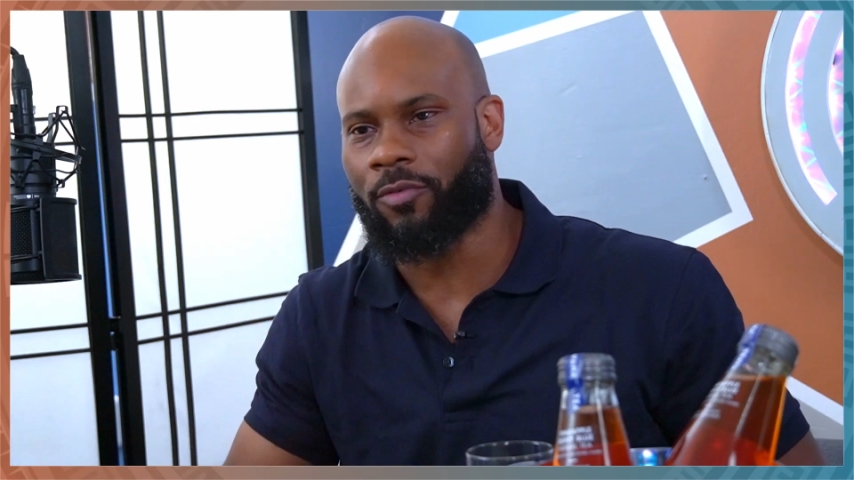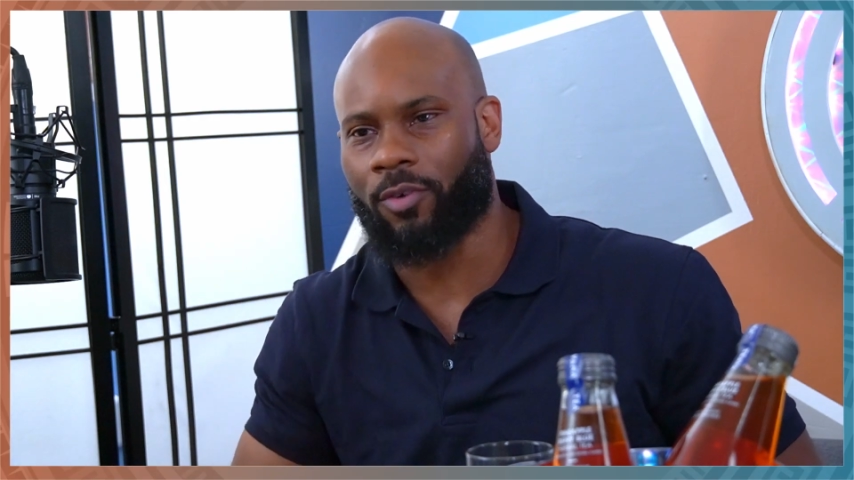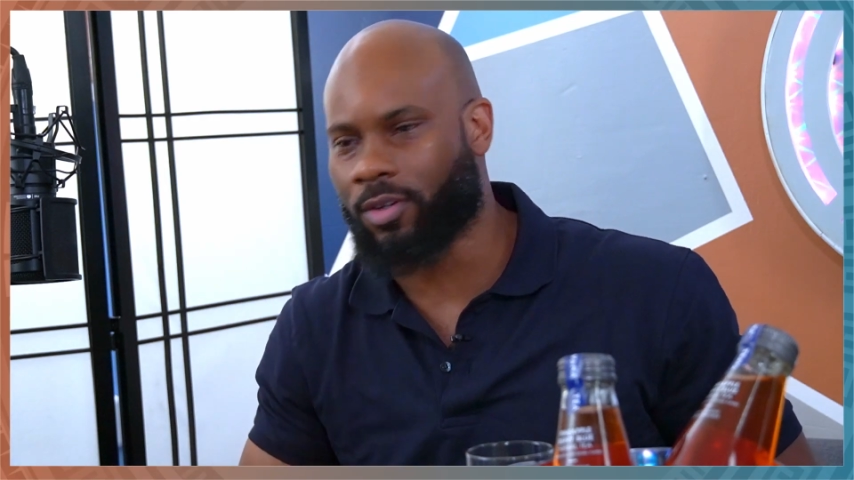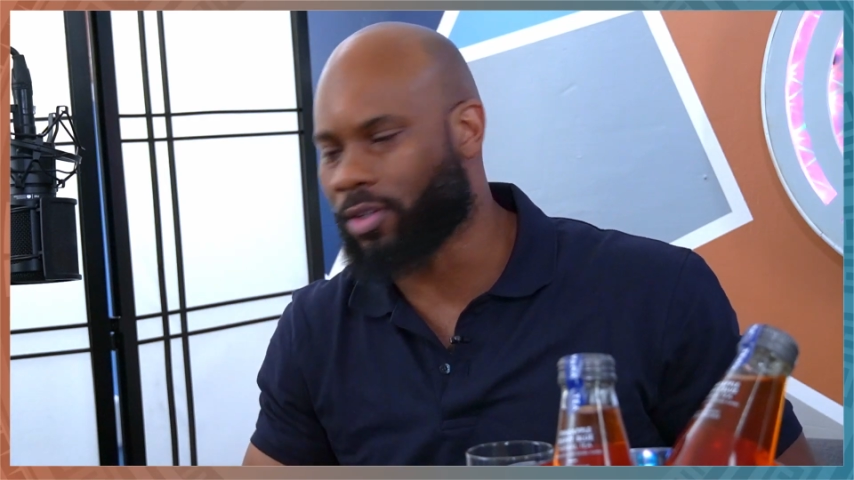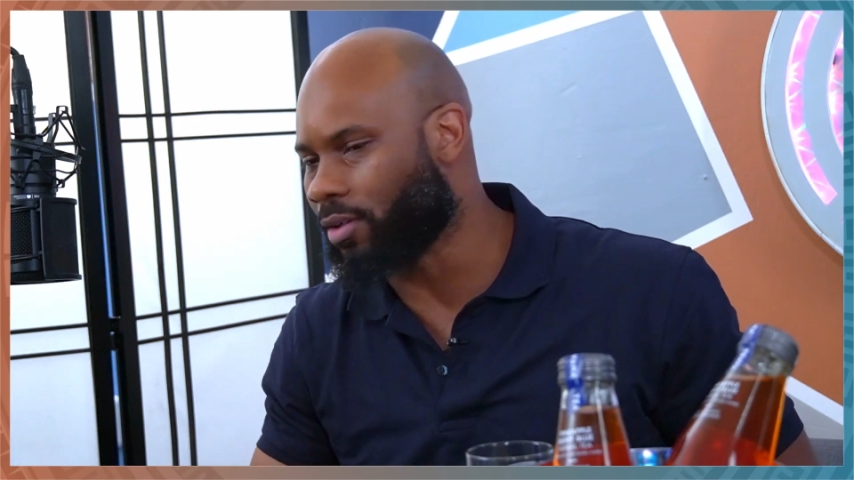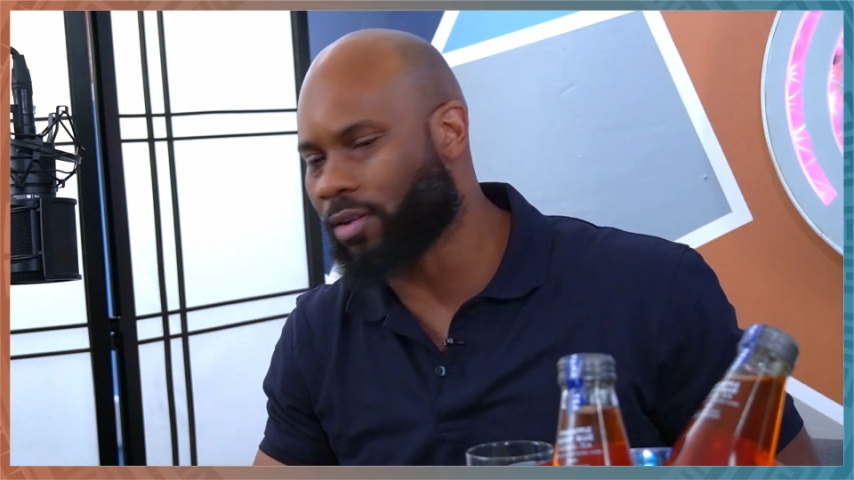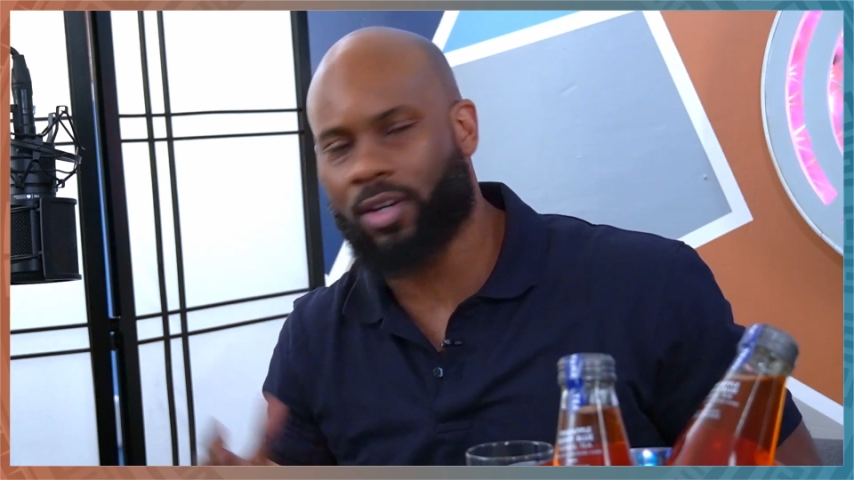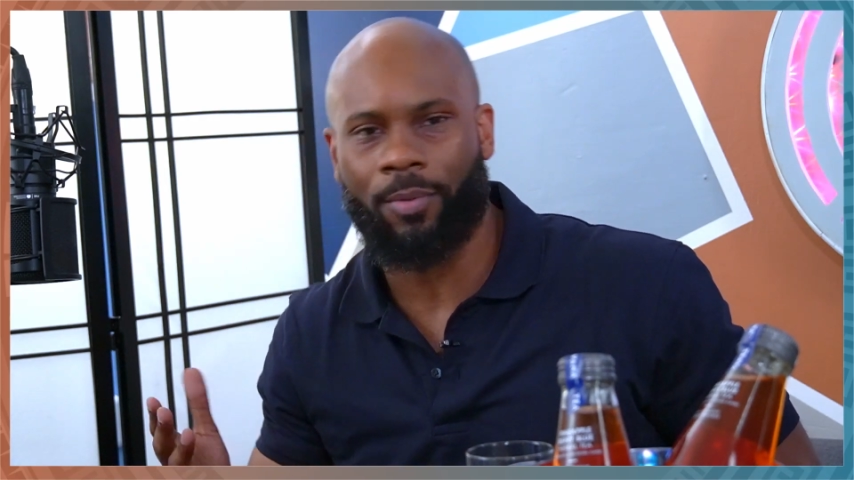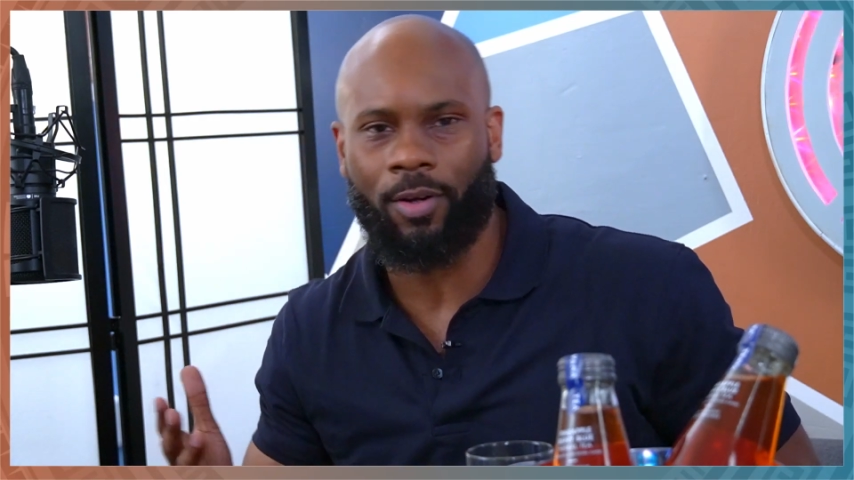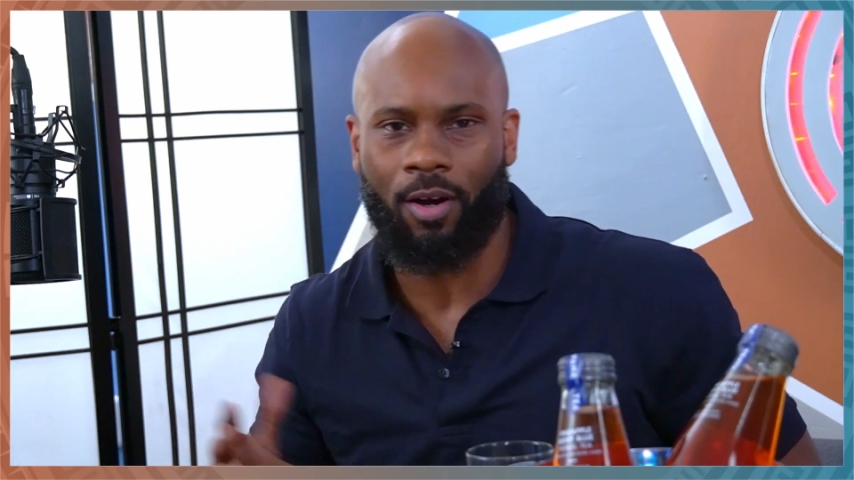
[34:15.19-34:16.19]
for, you know, a
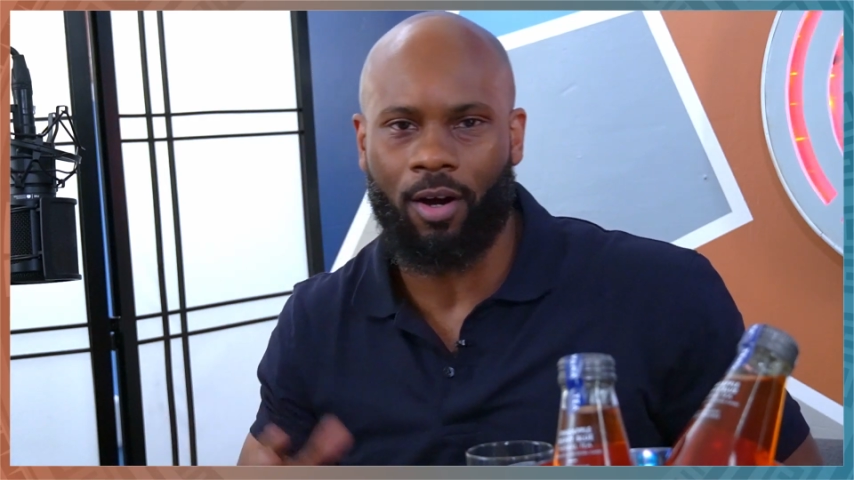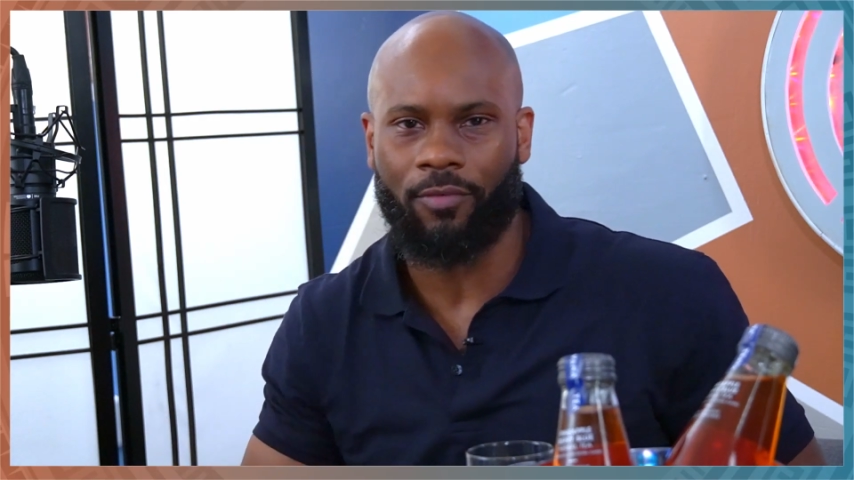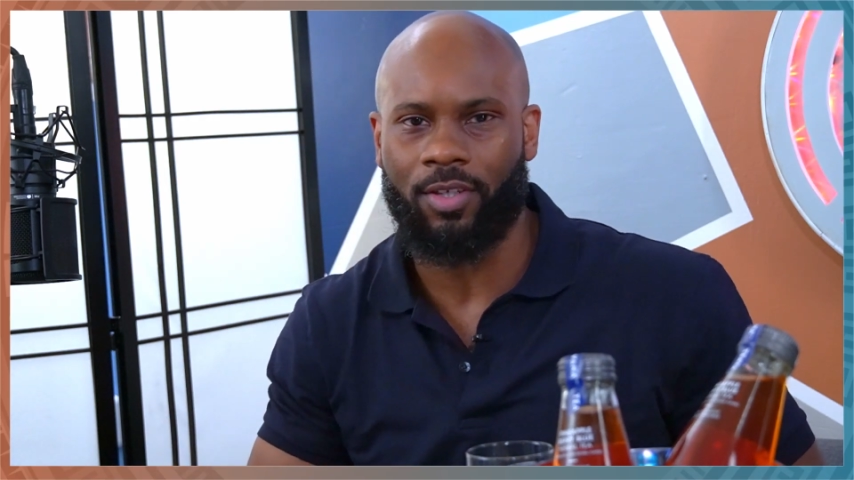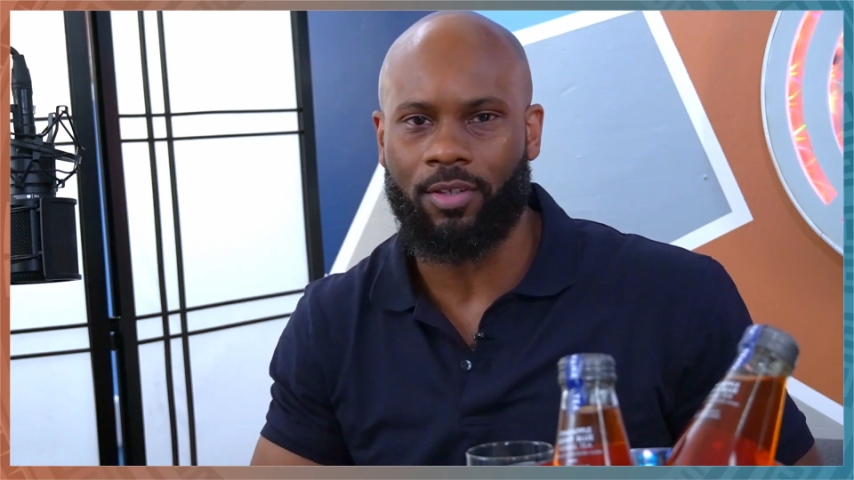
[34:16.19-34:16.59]
cup of coffee,